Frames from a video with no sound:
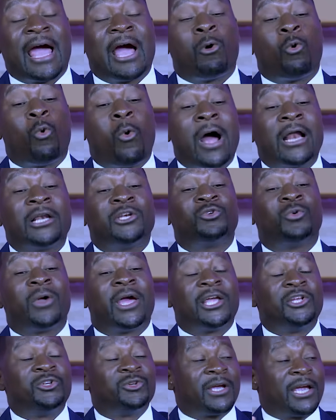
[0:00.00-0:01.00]
I want to
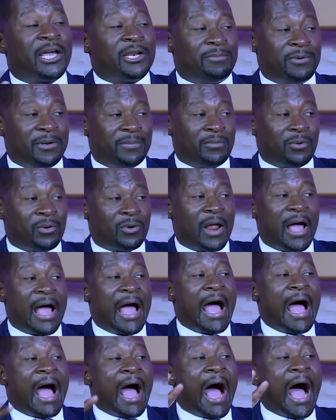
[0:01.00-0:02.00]
educate people
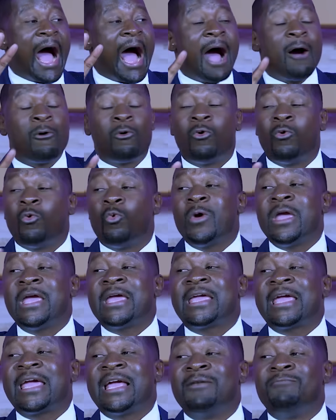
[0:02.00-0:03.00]
how we
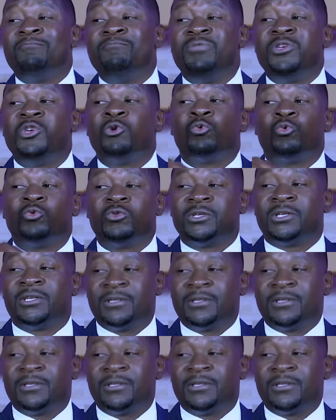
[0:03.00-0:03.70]
can build